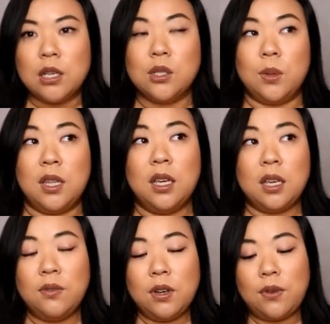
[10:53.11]
So I think
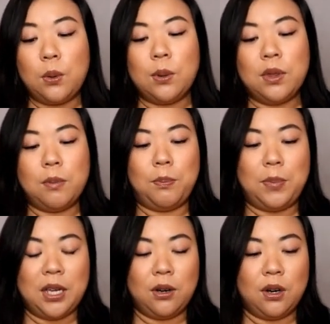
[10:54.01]
even if I went with a
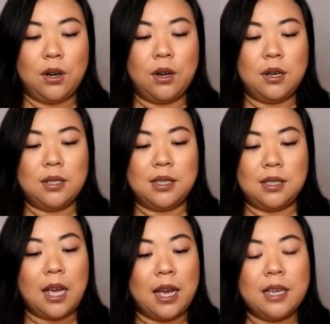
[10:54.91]
bigger
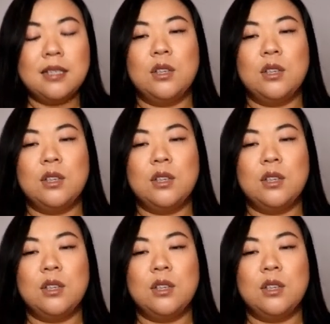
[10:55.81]
size,